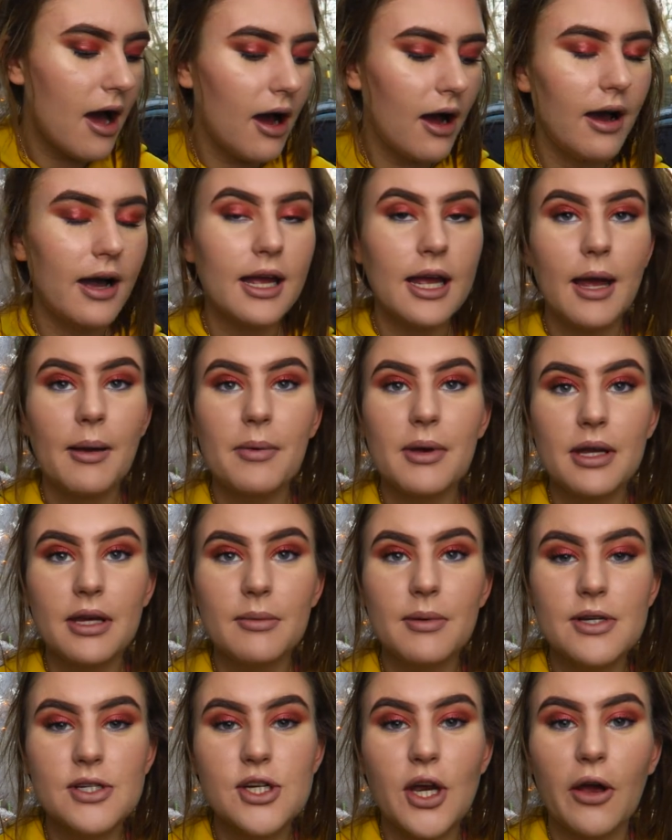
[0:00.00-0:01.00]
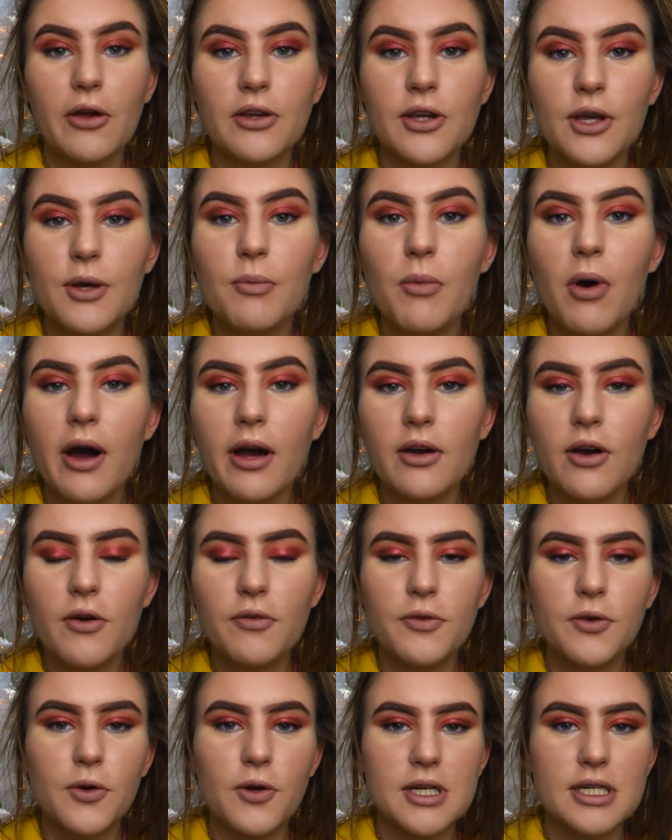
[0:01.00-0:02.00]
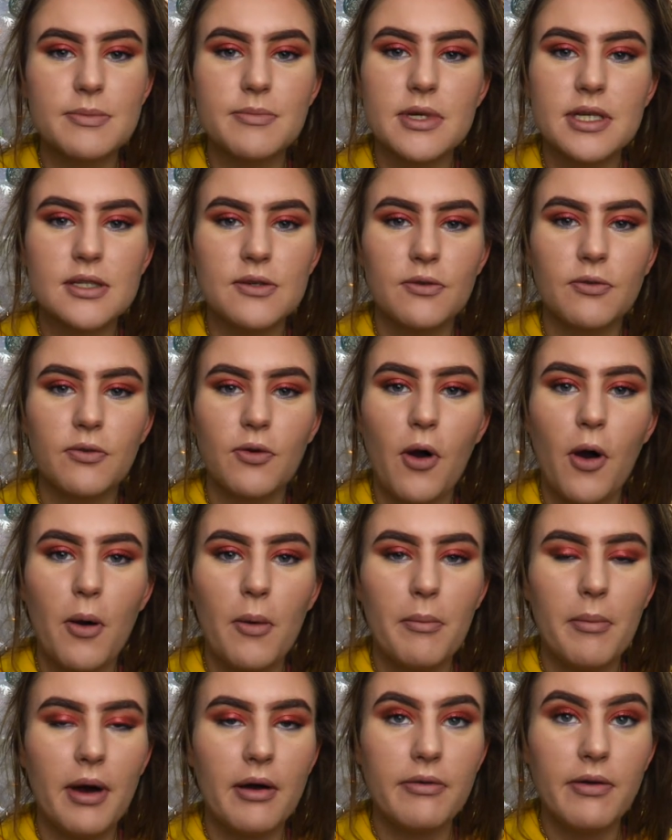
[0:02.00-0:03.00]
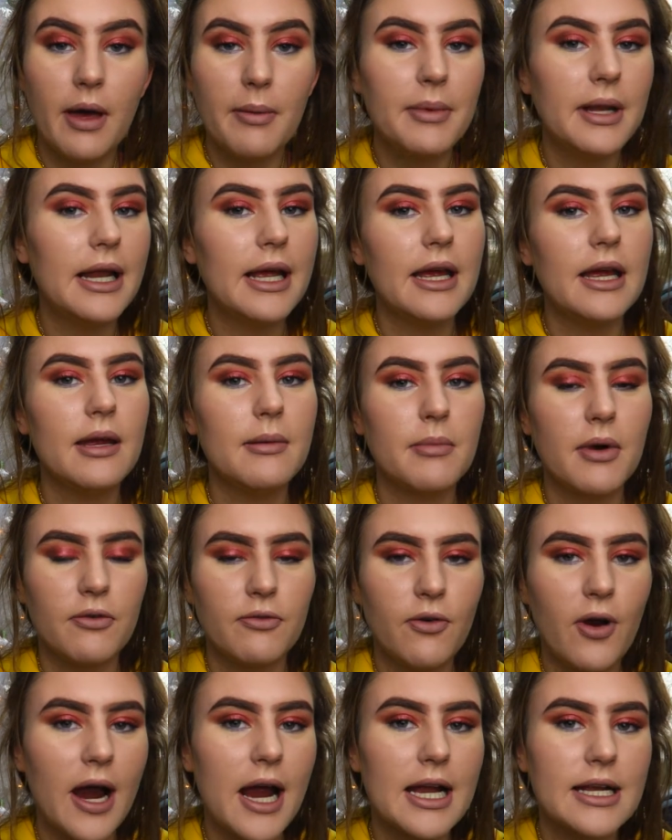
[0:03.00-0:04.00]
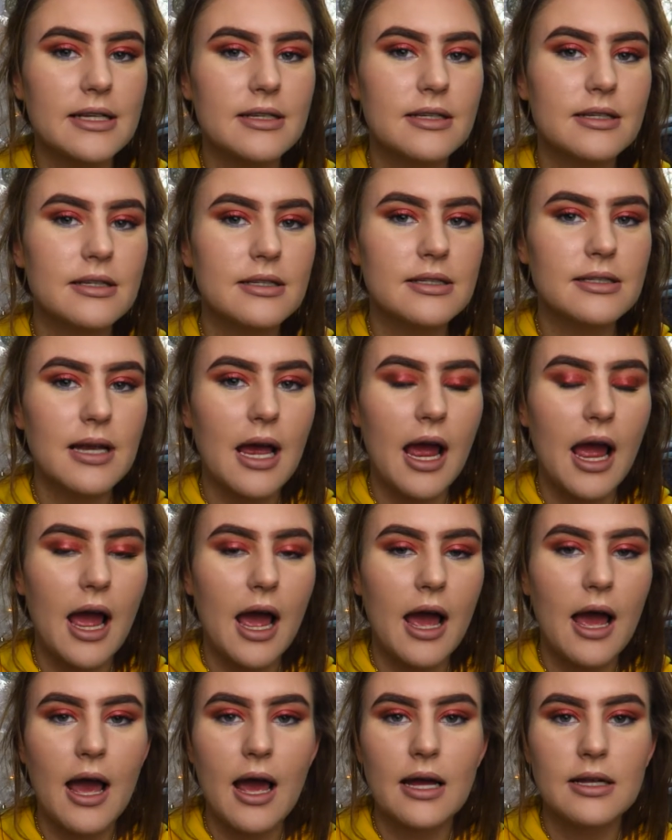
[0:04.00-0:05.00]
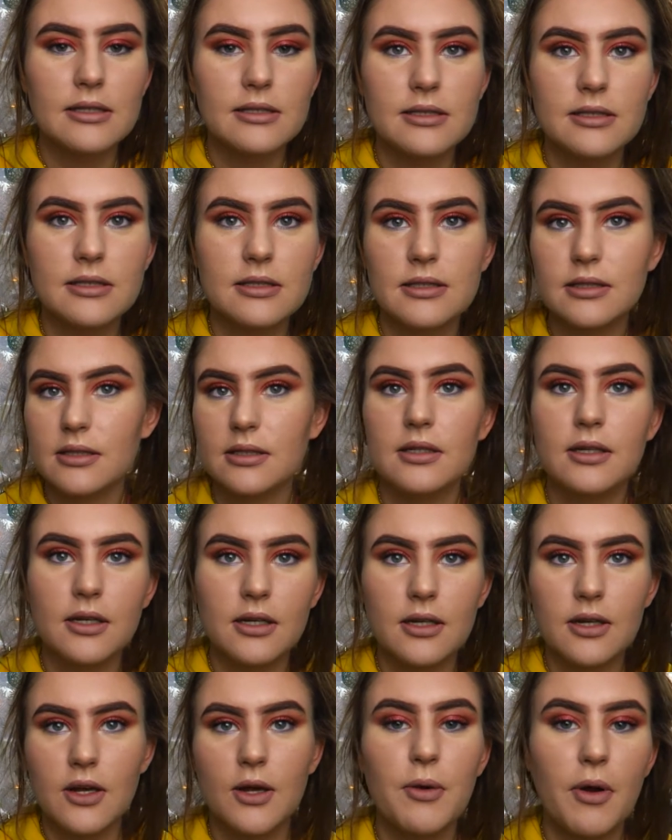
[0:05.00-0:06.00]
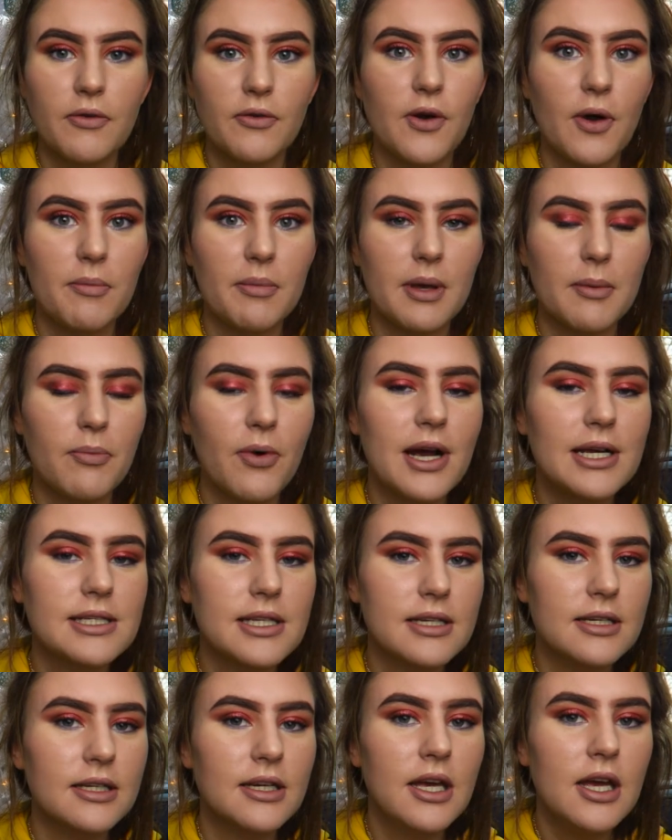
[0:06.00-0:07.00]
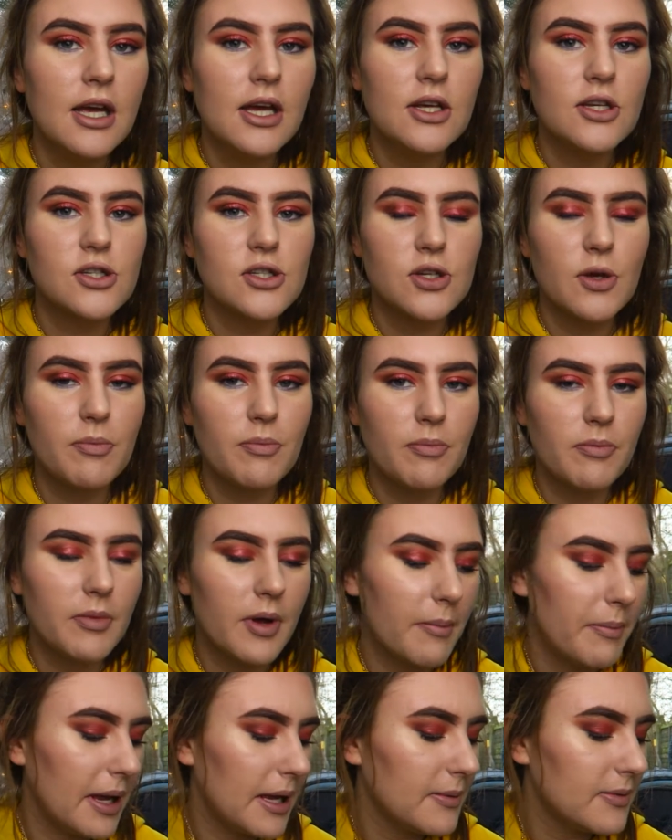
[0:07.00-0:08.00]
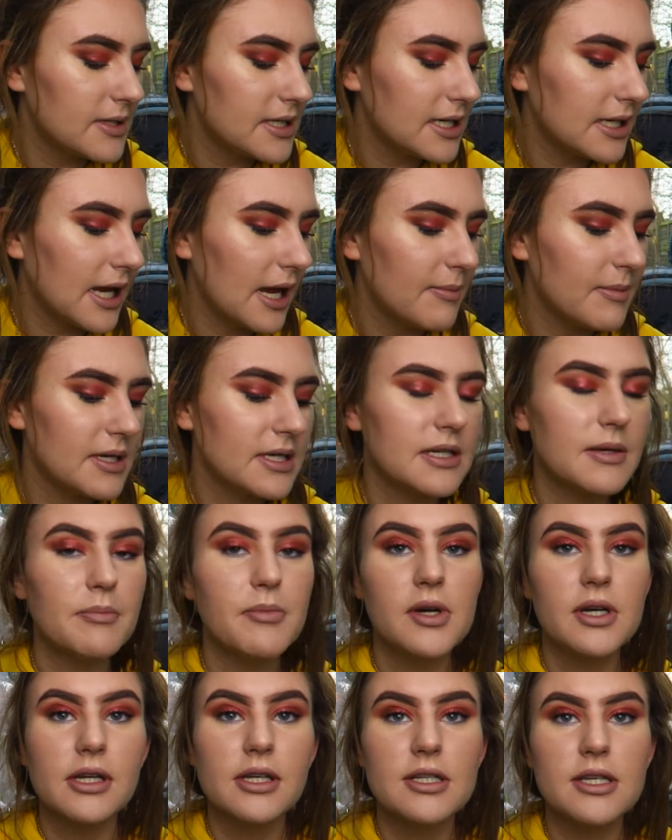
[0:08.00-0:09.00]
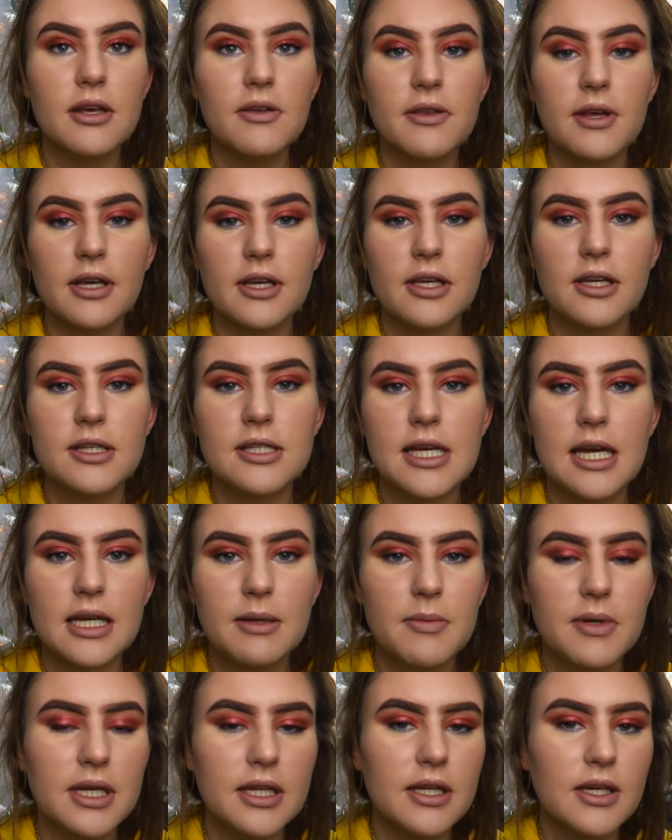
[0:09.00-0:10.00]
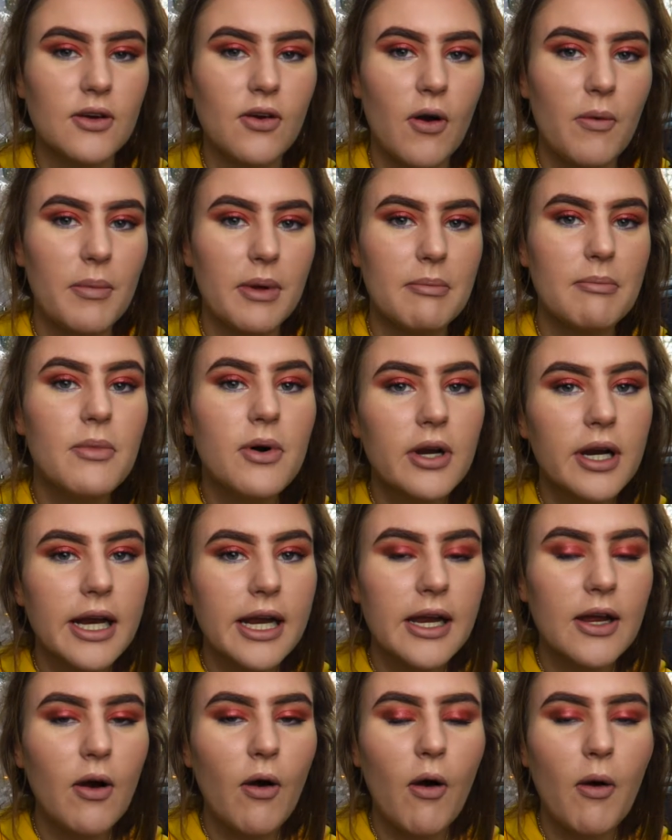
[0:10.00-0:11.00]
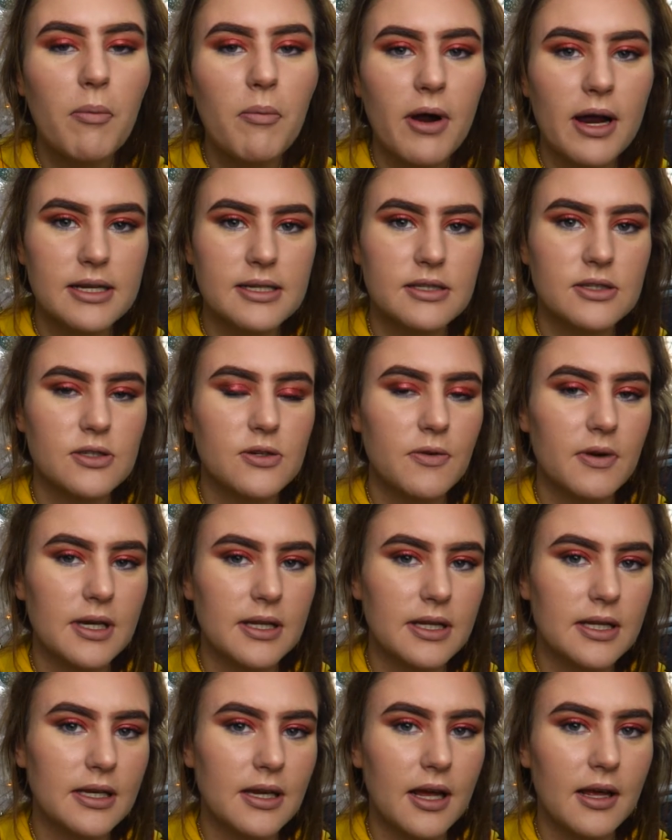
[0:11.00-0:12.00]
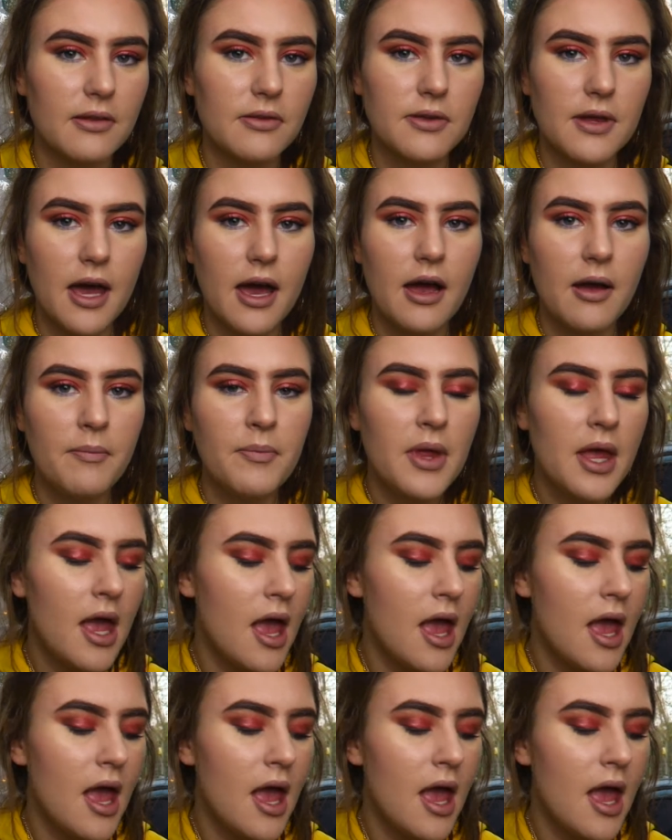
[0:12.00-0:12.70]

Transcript: I am going to be showing you what I got for Christmas from my family, my friends, and whoever got me a present. Some people did get me some money, so thank you to anybody that got me money or presents or anything like that.